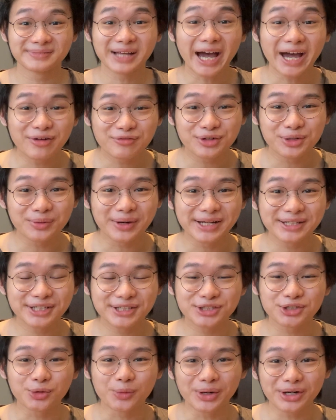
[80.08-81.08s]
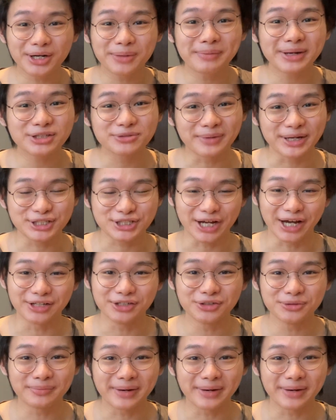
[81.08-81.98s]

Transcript: Hi everyone, so welcome back to my channel.